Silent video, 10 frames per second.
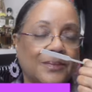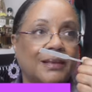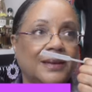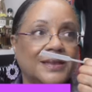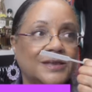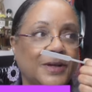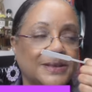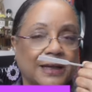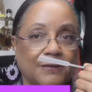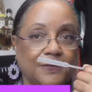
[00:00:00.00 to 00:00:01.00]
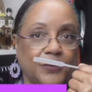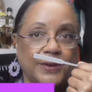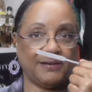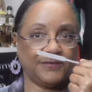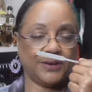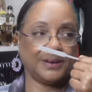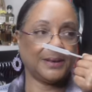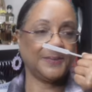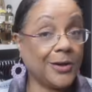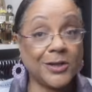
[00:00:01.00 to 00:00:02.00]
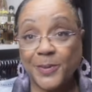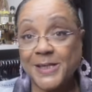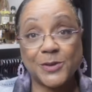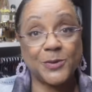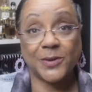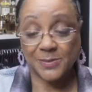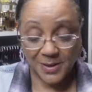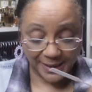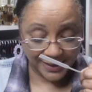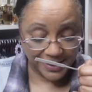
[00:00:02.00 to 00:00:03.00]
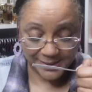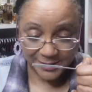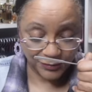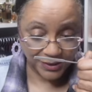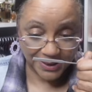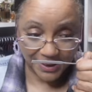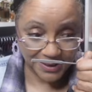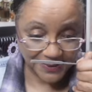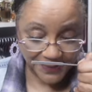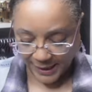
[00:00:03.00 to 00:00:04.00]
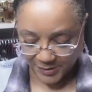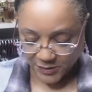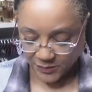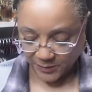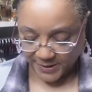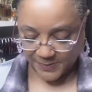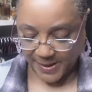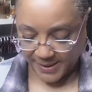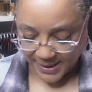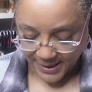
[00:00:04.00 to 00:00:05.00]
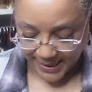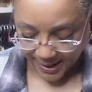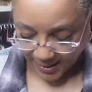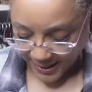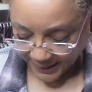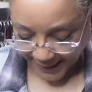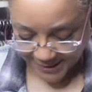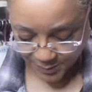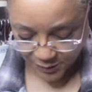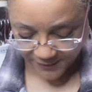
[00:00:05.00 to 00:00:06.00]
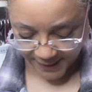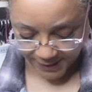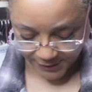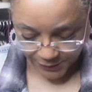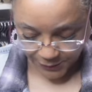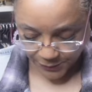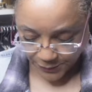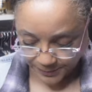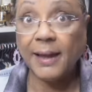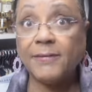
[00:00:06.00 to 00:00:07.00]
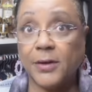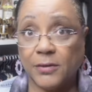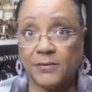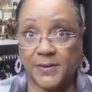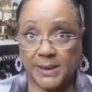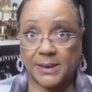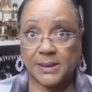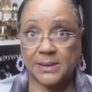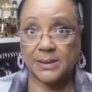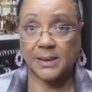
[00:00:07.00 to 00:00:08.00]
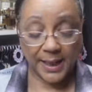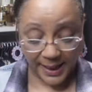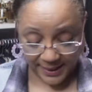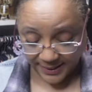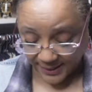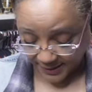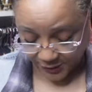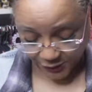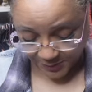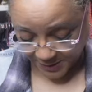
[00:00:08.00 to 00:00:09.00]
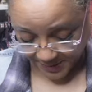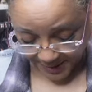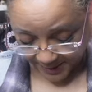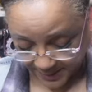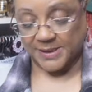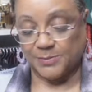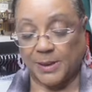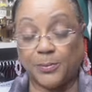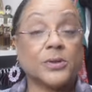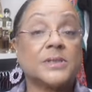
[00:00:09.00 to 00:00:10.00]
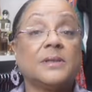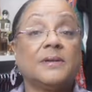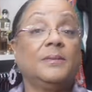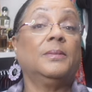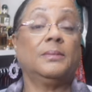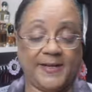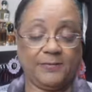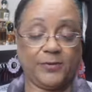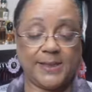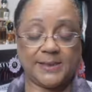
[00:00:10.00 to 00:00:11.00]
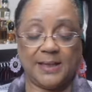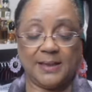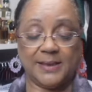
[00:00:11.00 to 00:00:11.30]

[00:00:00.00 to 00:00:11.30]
This smells like a fruit and vanilla. It all depends on what you want to smell like, guys. It really does. How much you really want to spend. Now, let's move into heavier vanillas that I think you should be smelling. This is my personal favorite.